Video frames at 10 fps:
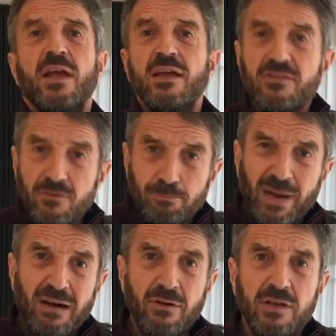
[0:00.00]
is a
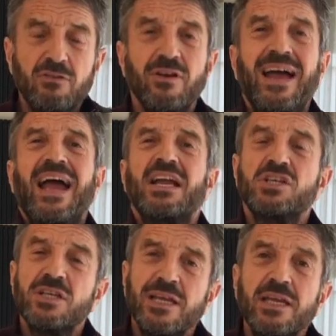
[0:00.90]
barrier to
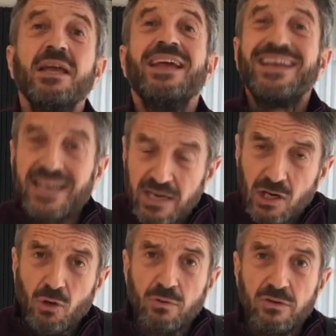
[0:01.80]
actually
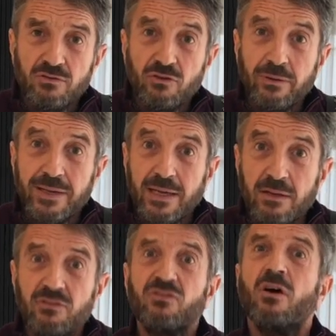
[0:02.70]
getting on and doing
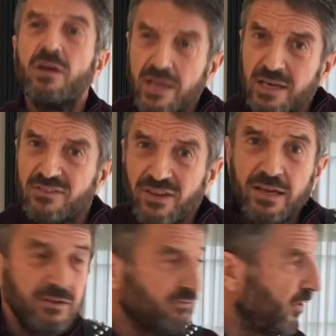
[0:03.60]
it. So I'm going to
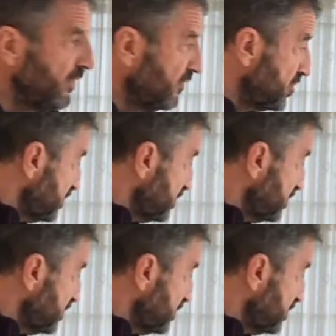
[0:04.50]
take advantage